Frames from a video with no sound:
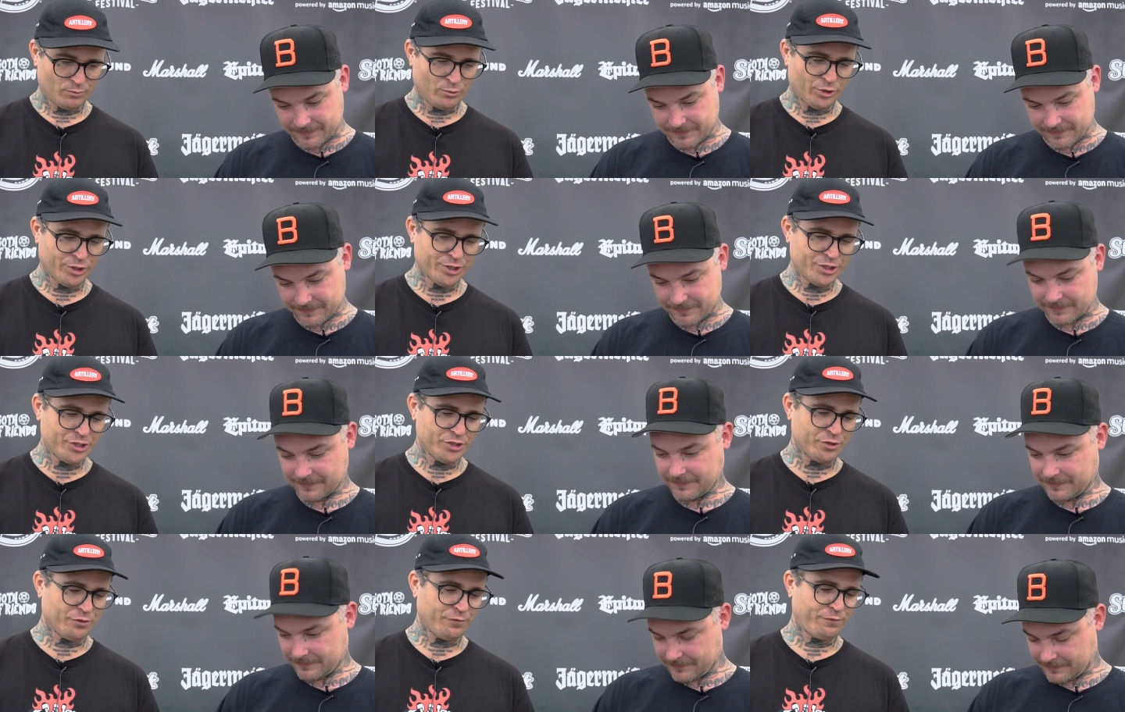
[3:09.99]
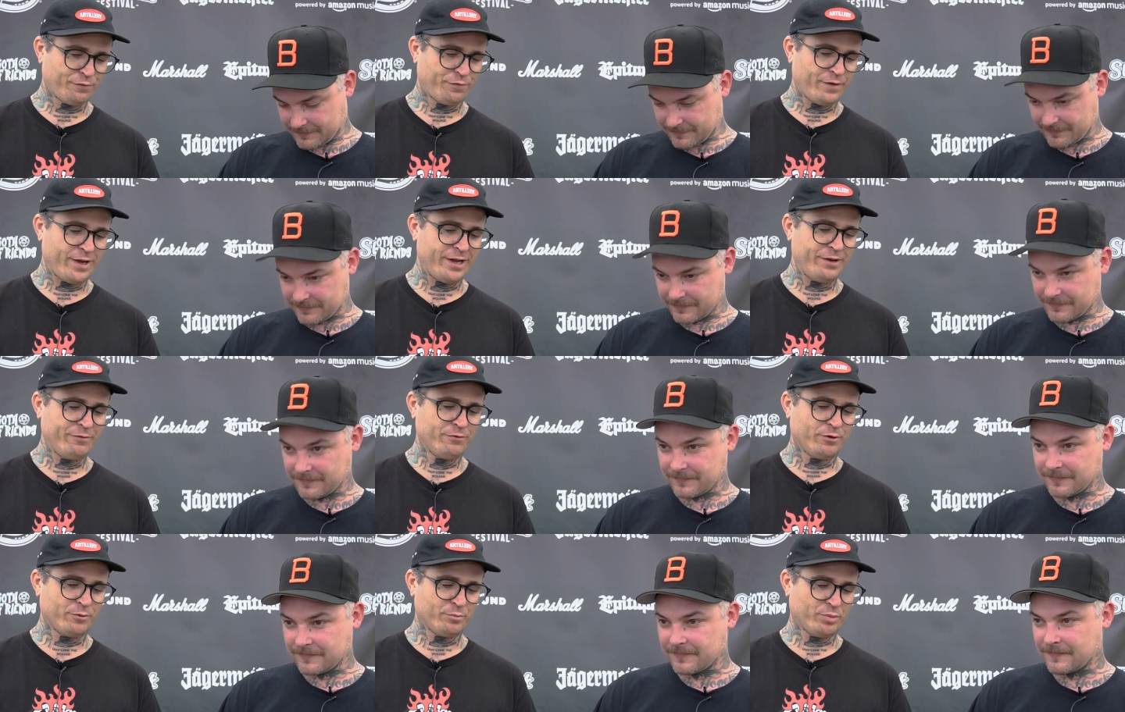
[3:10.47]
Speaker 1: What is your
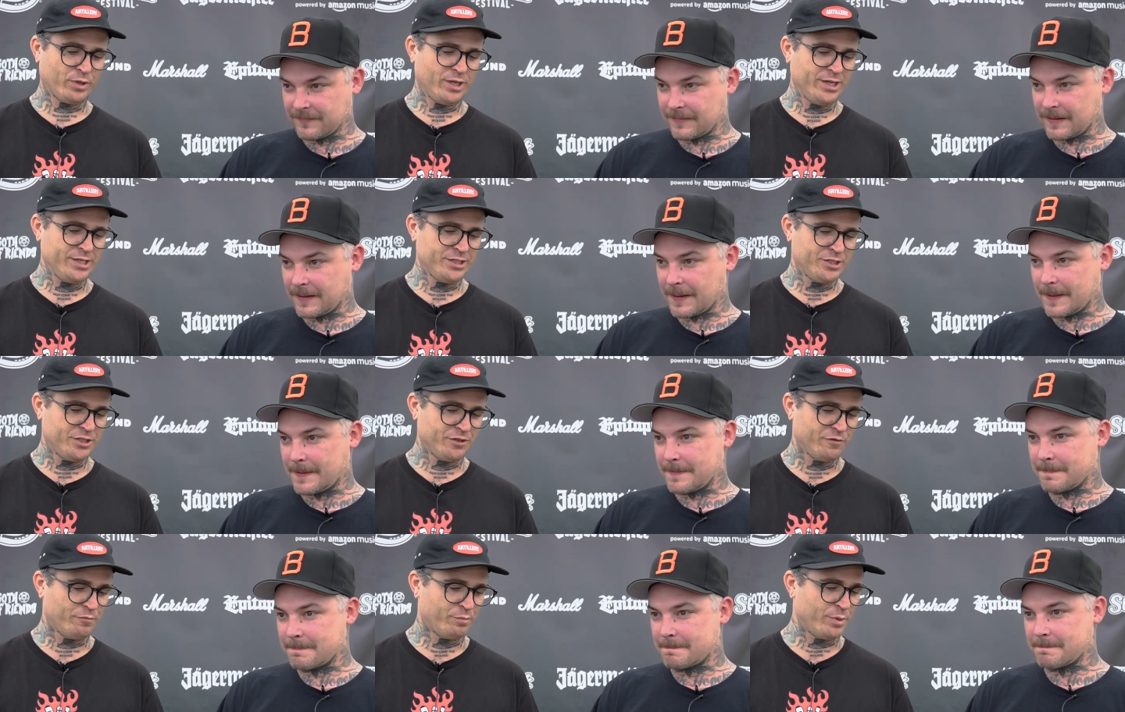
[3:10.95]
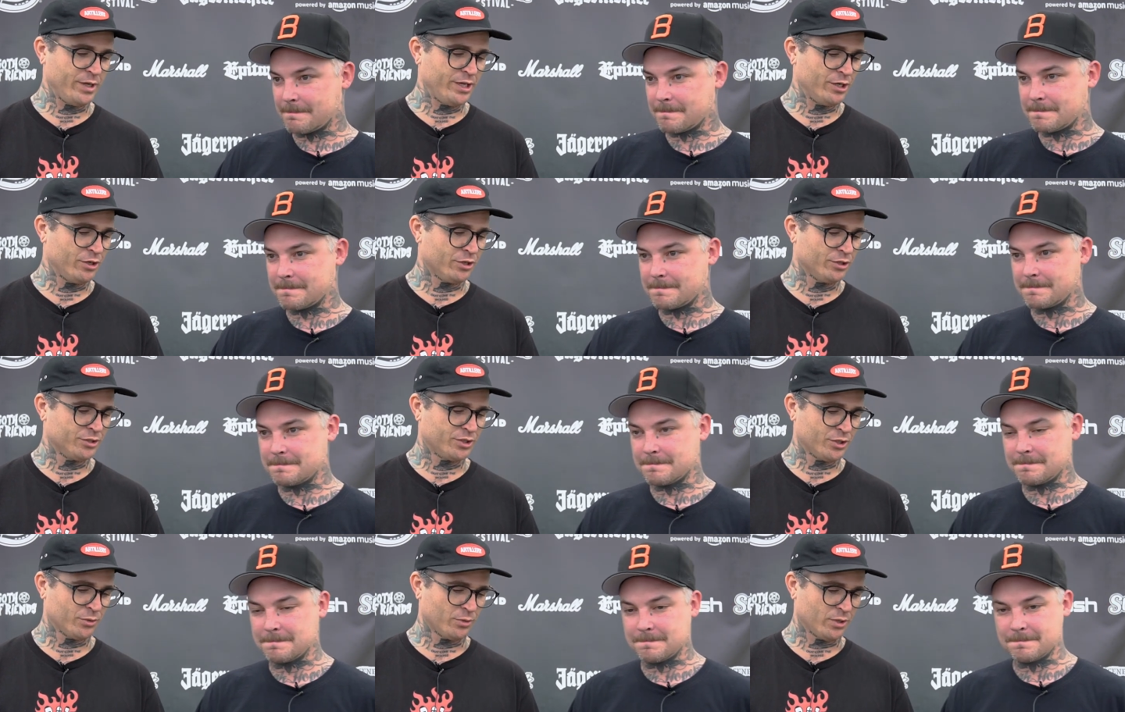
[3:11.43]
favorite place you've
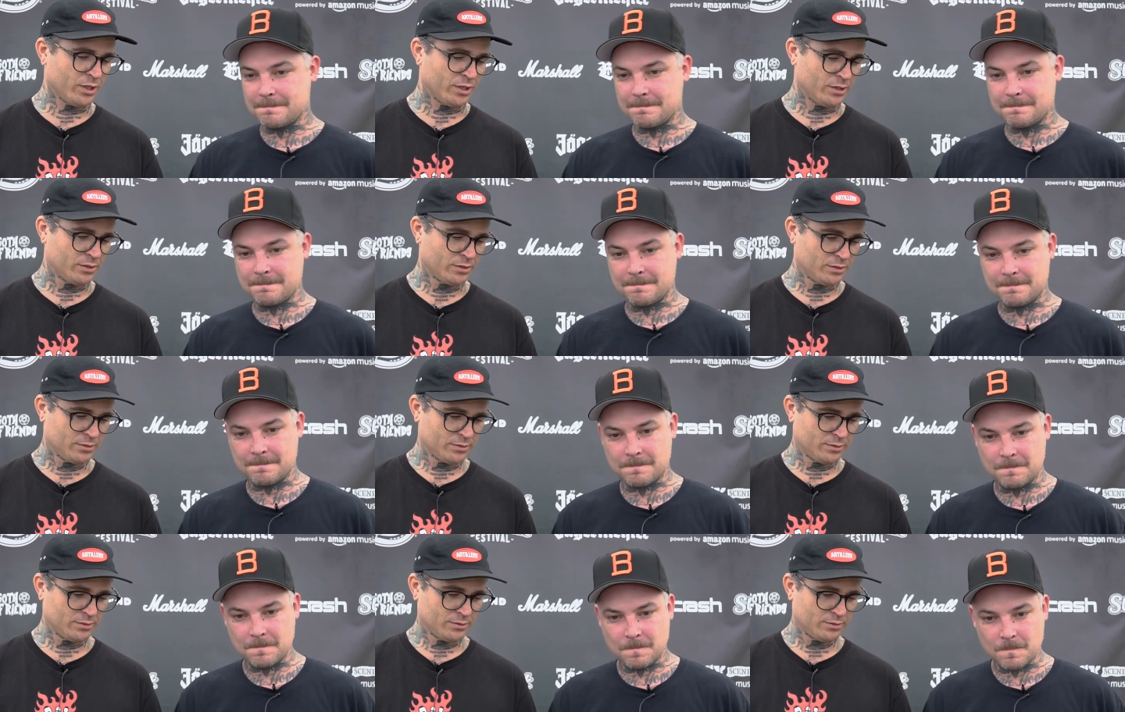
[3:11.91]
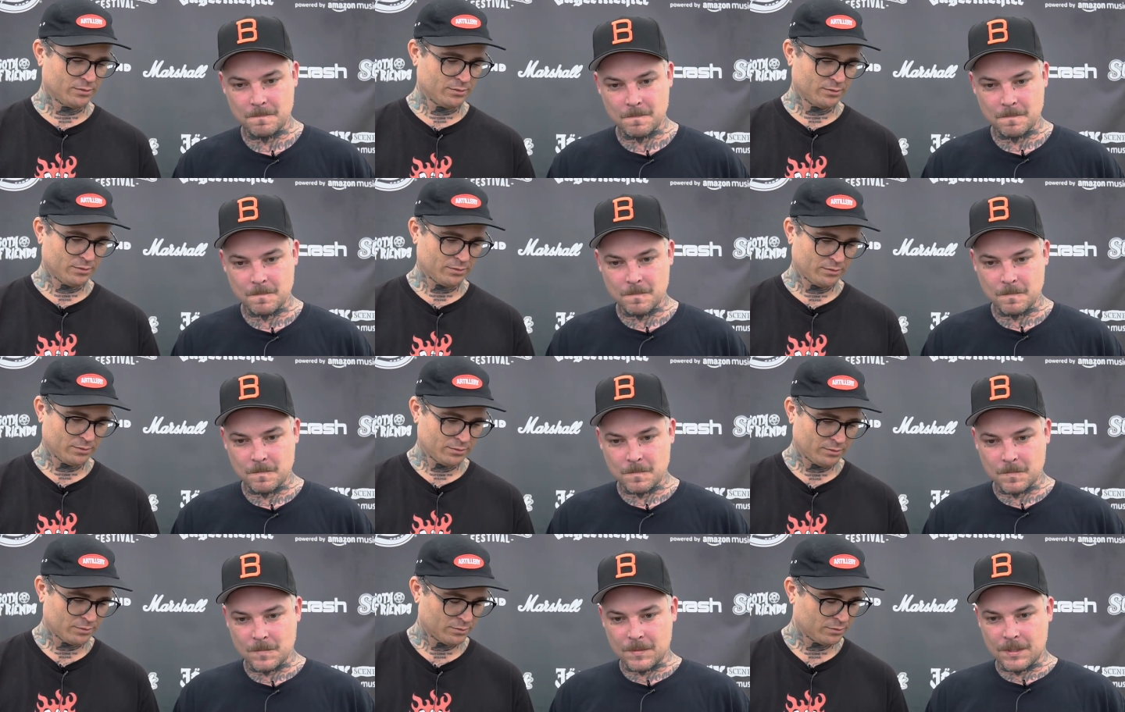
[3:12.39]
been on tour?
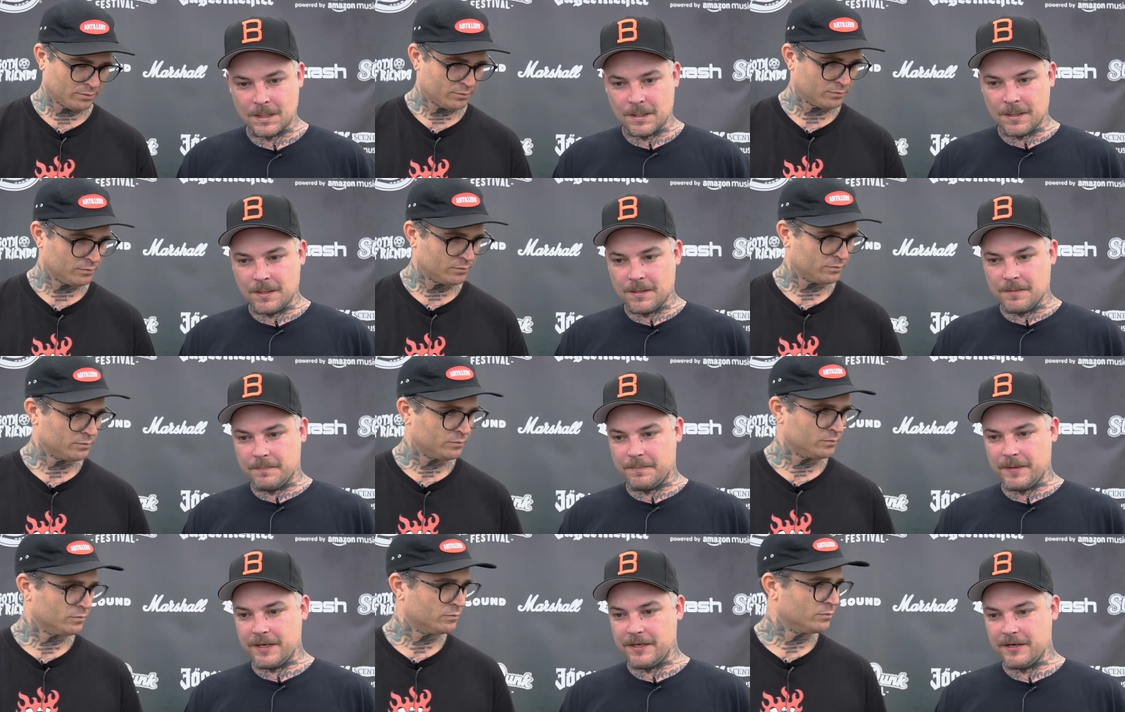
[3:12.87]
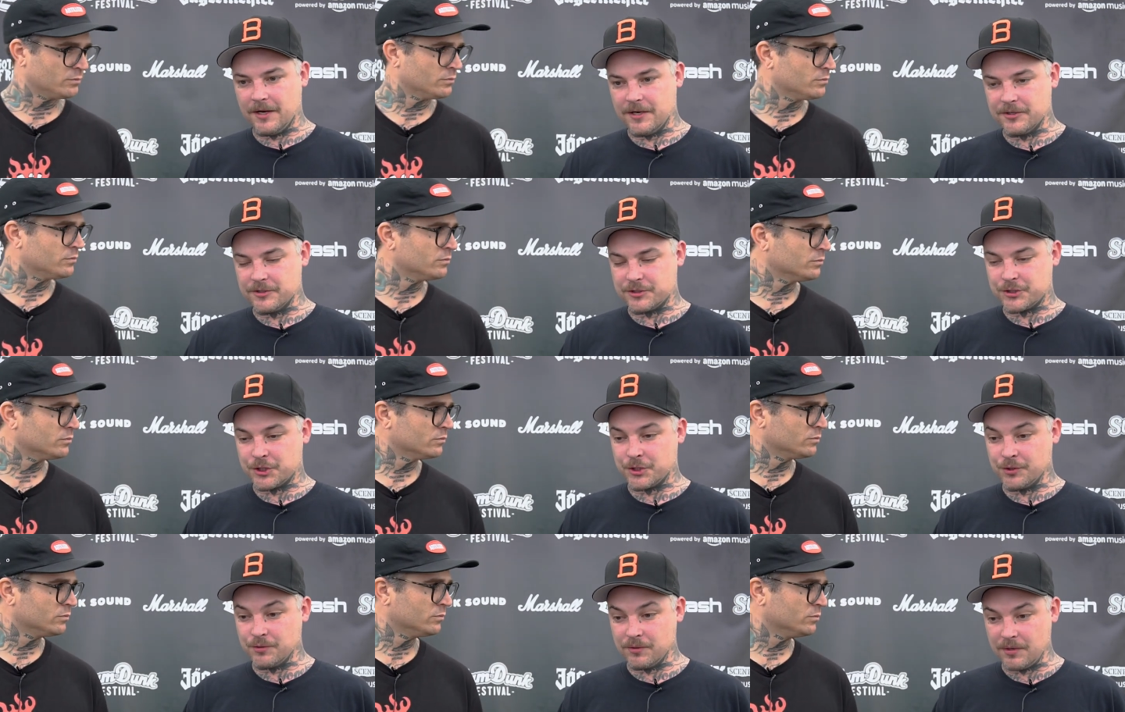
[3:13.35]
Been
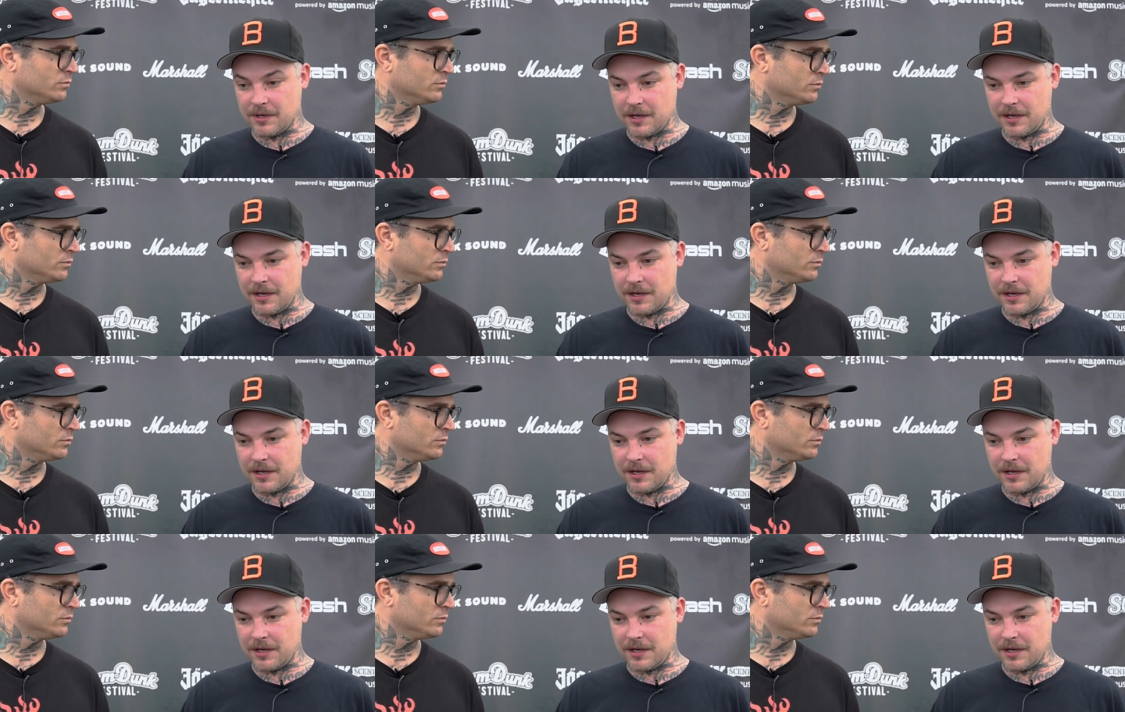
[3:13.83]
on tour?